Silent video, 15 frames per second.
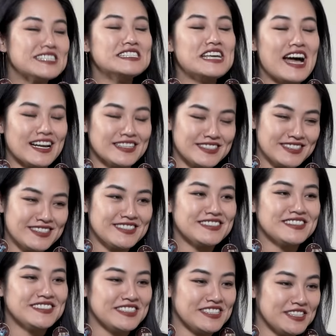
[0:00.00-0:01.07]
Yes,
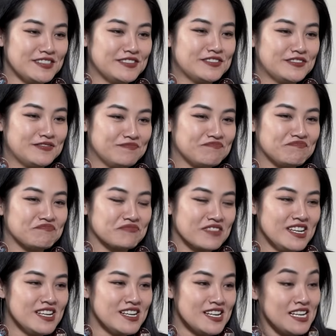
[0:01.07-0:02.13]
if.
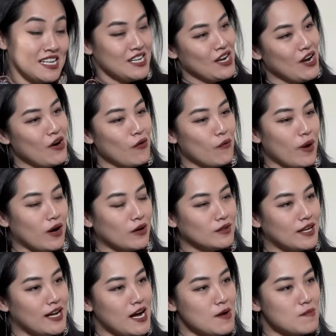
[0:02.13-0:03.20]
Well,
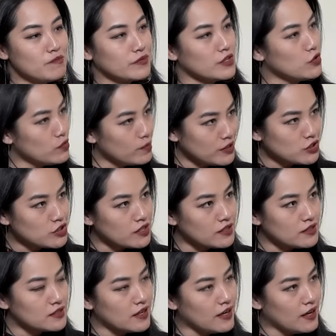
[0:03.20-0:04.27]
you
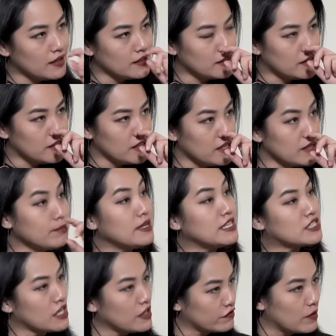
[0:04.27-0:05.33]
mentioned the
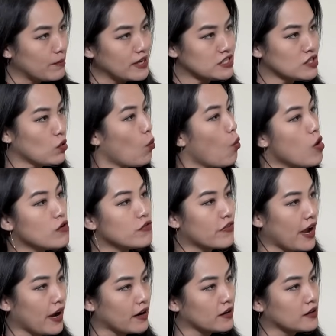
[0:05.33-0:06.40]
misinformation
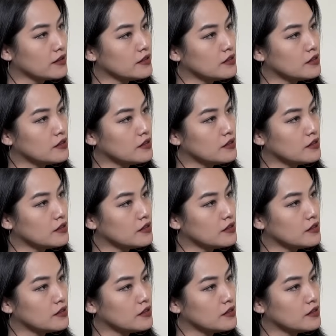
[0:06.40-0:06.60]
warfare.